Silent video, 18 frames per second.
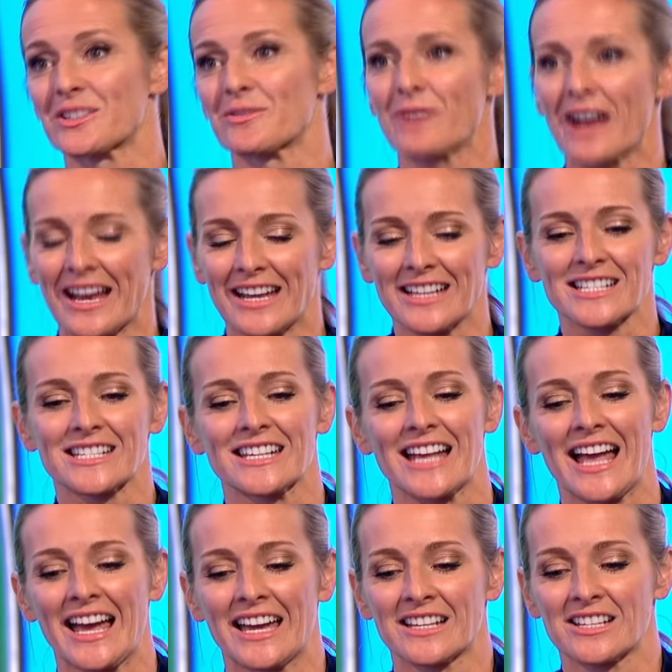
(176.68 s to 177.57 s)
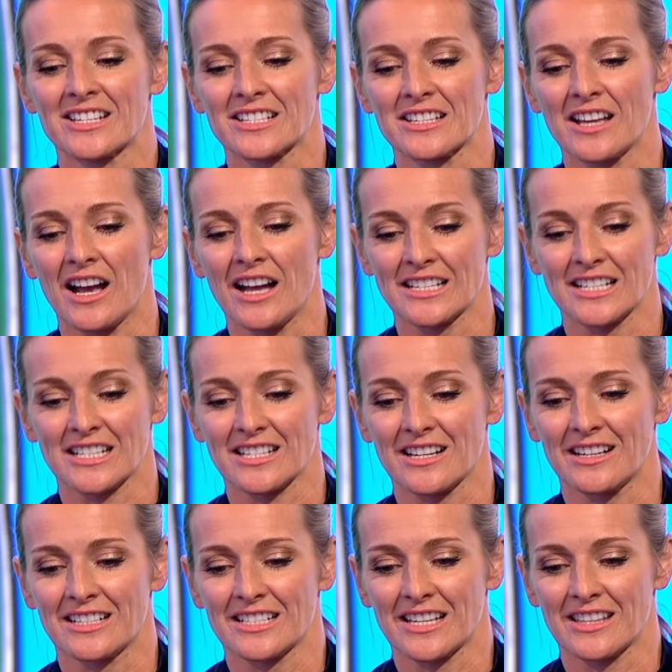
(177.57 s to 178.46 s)
the race, and I
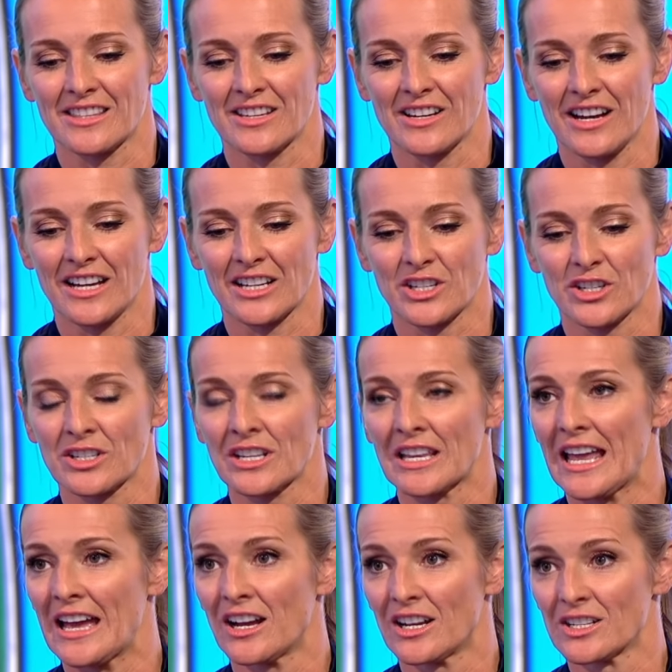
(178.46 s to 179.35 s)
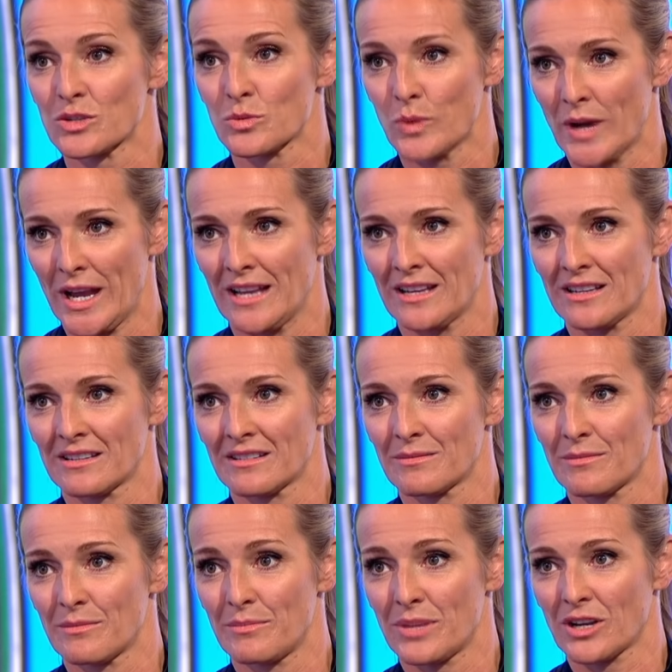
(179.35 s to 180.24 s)
decided that I couldn't let us win
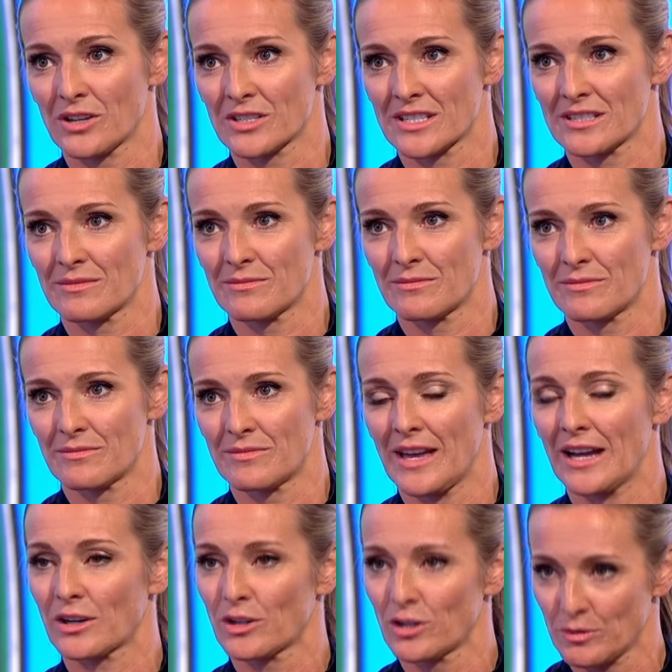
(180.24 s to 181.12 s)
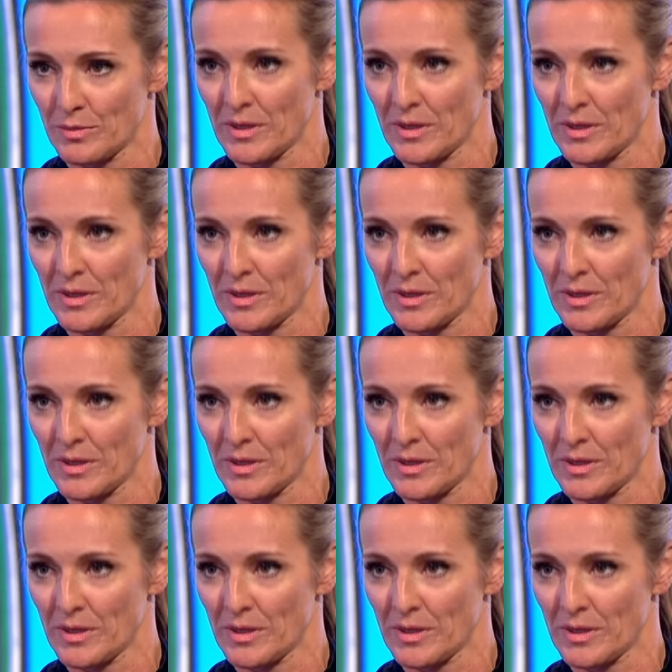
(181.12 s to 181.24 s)
because that could